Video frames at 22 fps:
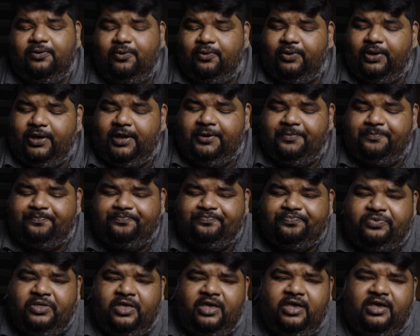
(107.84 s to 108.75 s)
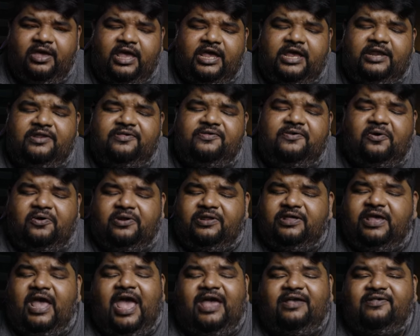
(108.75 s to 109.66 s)
okay? It is
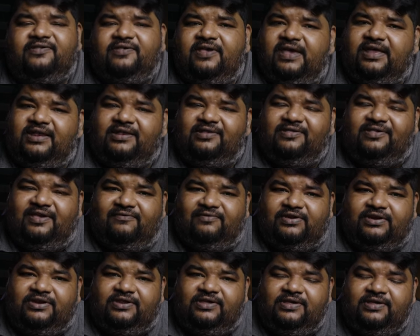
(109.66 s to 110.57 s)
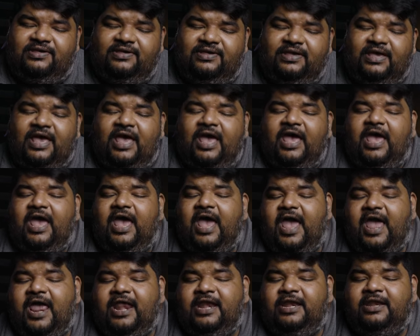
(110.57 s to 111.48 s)
called the X870
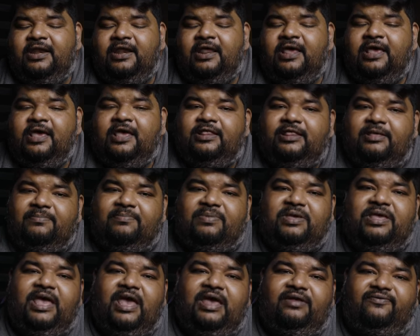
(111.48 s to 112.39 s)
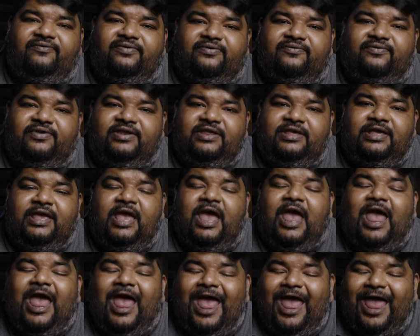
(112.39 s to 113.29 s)
and the B850
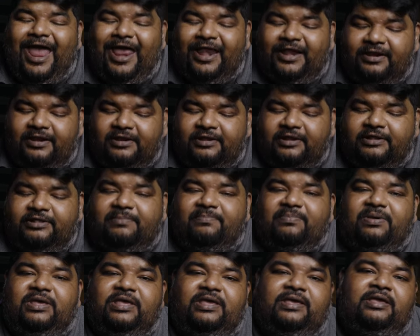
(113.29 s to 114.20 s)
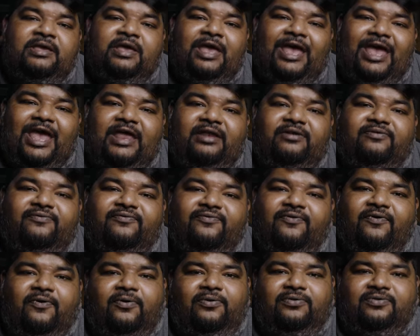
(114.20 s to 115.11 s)
and the
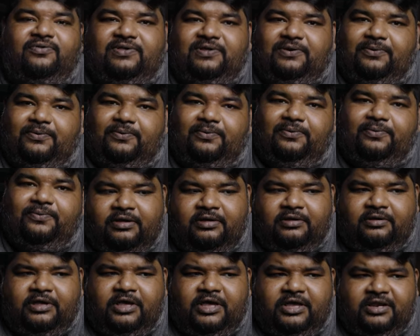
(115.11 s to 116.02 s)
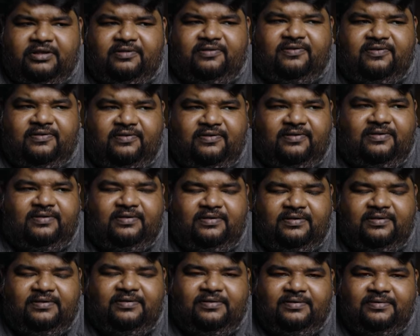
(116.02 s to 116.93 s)
B840. It's
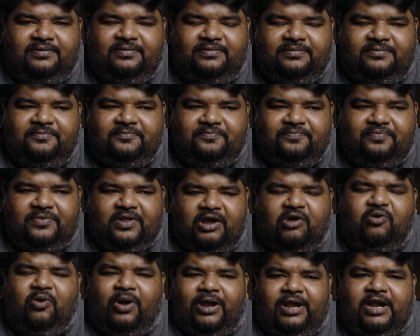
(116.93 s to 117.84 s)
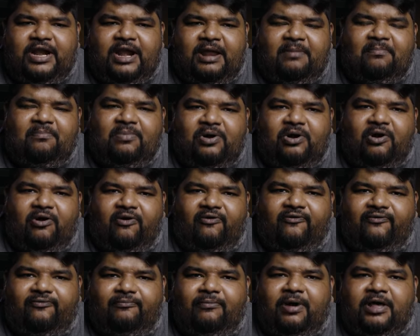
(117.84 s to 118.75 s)
quite a number
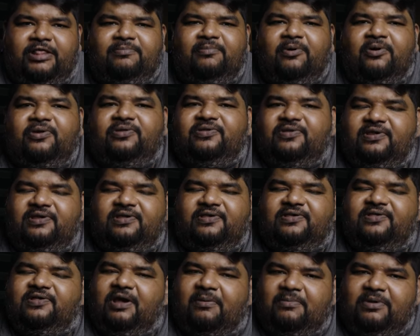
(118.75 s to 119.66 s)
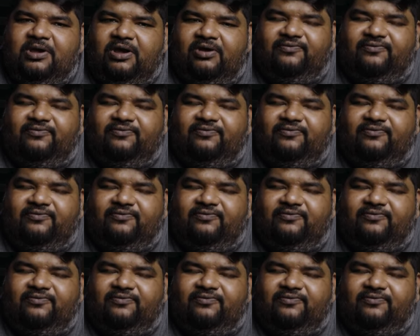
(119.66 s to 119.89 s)
of motherboard series coming